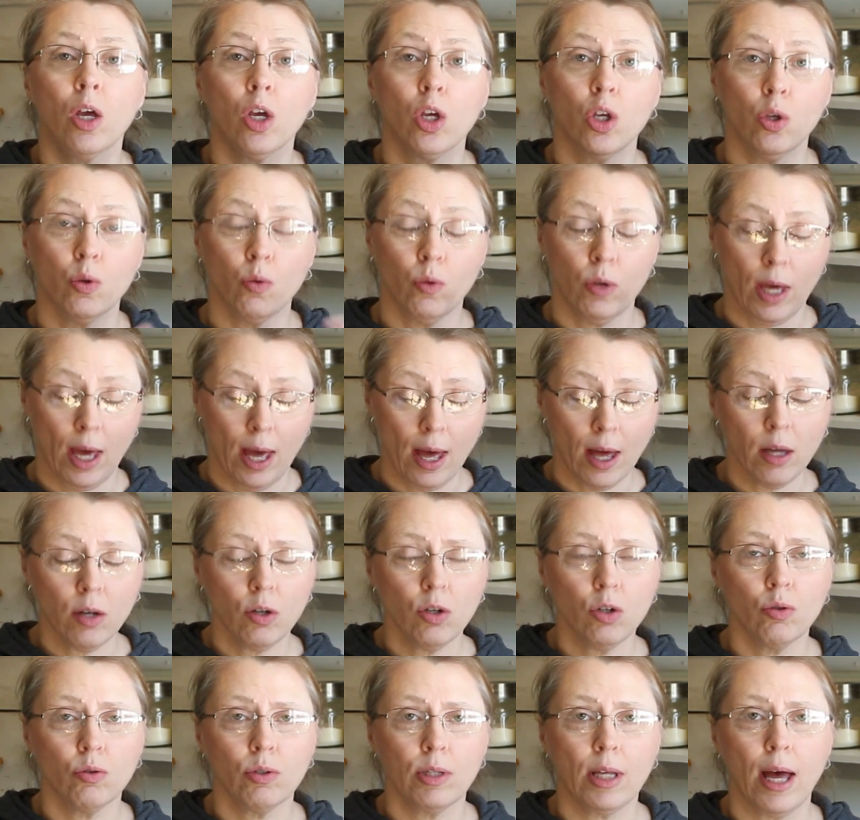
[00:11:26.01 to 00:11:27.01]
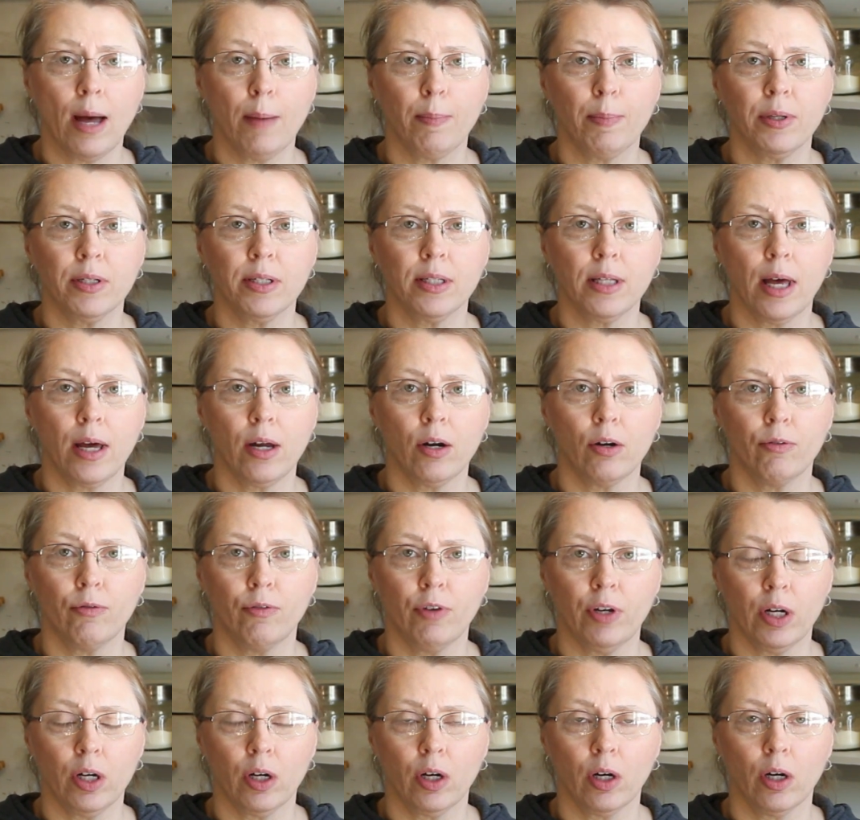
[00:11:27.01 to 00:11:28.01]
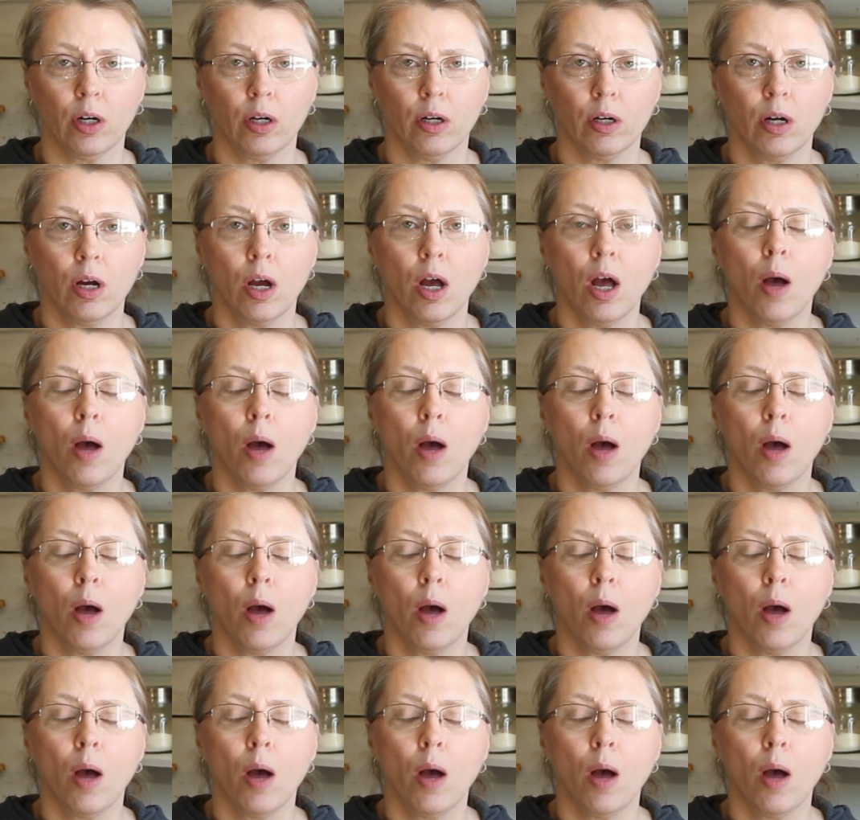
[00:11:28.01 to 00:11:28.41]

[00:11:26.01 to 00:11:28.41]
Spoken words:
You can use apple cider vinegar,